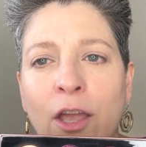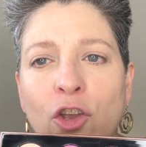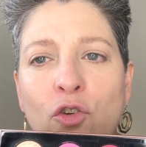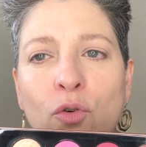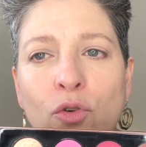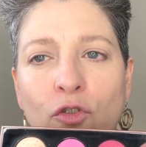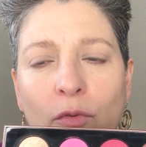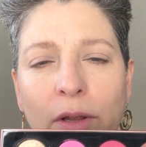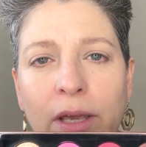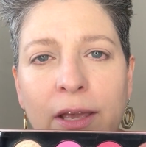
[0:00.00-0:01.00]

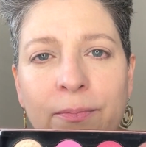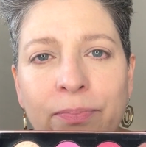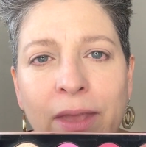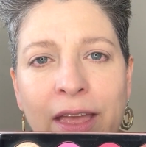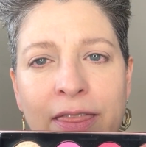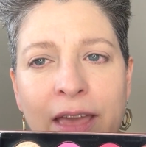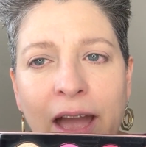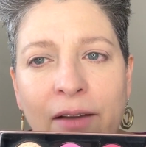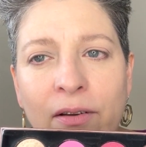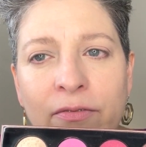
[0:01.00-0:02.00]
usually they
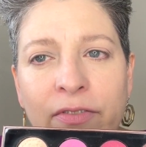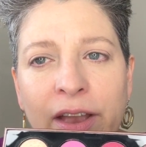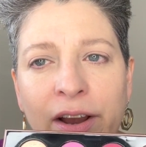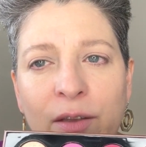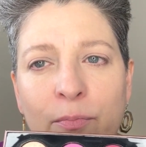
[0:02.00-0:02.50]
have a very